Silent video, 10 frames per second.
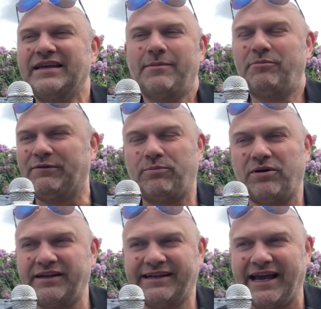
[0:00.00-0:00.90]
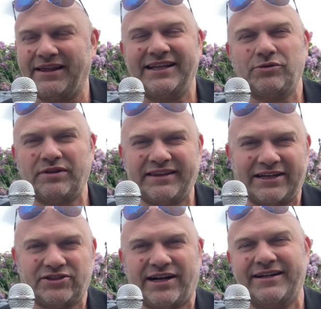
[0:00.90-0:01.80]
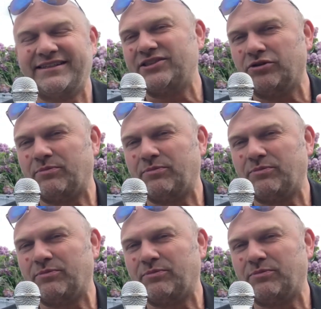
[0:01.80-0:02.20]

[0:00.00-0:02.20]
beautiful put together. It's all the theatricality, it's all the